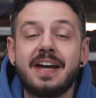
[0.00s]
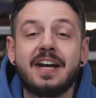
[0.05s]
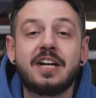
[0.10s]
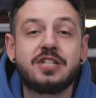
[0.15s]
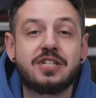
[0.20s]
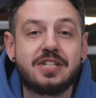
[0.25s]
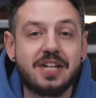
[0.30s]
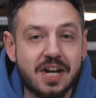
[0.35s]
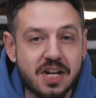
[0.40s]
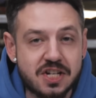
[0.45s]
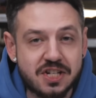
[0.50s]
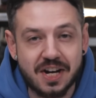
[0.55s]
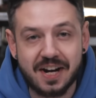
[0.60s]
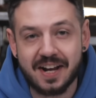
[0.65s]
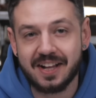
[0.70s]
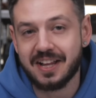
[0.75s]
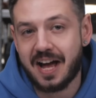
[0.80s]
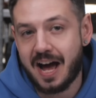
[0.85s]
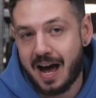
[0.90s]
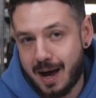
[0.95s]

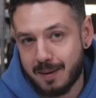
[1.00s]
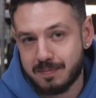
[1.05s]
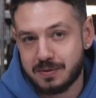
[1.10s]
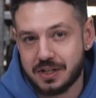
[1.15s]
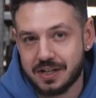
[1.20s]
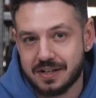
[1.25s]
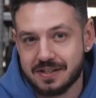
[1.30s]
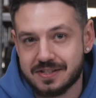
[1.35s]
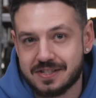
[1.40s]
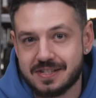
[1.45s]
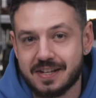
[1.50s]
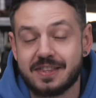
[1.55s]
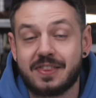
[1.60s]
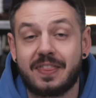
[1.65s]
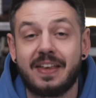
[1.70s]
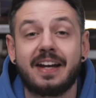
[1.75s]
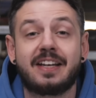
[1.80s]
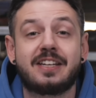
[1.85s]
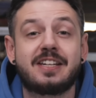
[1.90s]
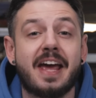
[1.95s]
additional options
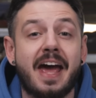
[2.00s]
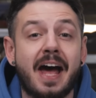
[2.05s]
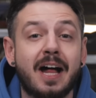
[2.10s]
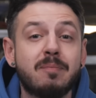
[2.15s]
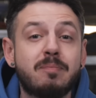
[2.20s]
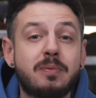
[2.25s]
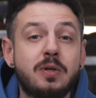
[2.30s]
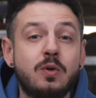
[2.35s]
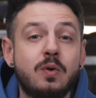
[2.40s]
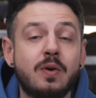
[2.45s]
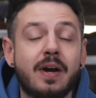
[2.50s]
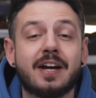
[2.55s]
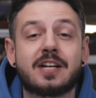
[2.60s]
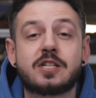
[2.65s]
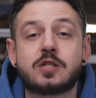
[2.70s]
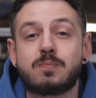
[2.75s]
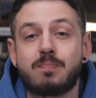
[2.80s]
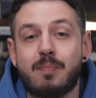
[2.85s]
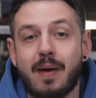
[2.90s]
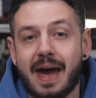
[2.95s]
that help you
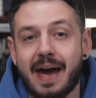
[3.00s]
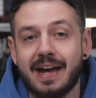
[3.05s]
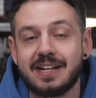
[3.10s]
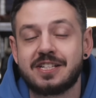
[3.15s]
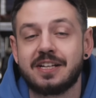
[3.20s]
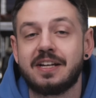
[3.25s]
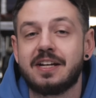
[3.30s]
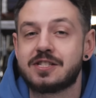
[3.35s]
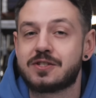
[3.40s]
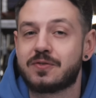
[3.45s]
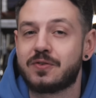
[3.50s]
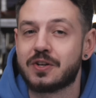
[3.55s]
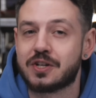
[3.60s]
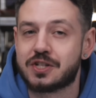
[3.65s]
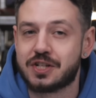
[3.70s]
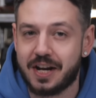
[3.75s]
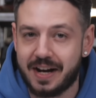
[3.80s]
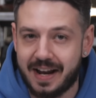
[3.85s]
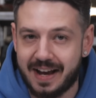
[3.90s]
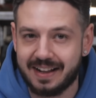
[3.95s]
expand its
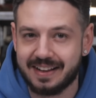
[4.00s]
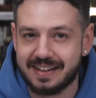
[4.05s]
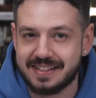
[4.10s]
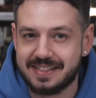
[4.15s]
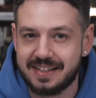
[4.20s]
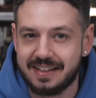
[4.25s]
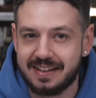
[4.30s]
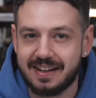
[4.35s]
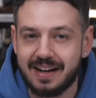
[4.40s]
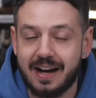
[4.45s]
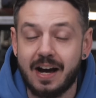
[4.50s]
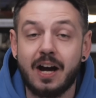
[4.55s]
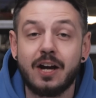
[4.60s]
functionality.